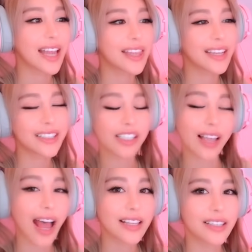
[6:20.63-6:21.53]
I think it just
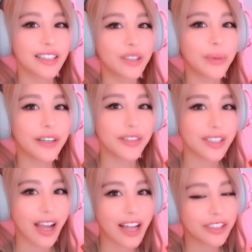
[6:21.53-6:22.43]
adds a little bit of a
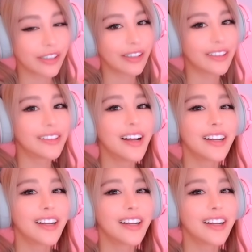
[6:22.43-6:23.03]
touch, you know,